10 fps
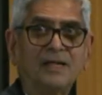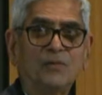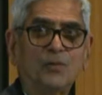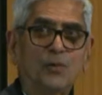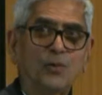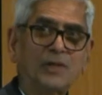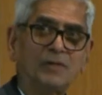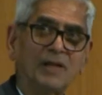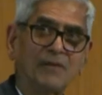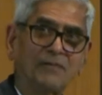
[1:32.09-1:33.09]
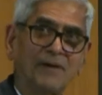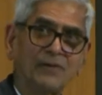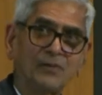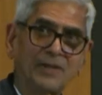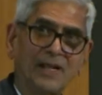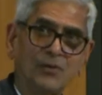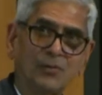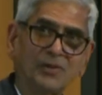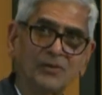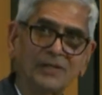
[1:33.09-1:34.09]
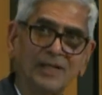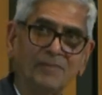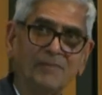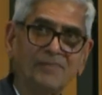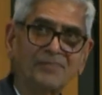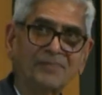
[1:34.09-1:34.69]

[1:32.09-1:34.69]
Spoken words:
who don't even have 5 or 10 rupees on them.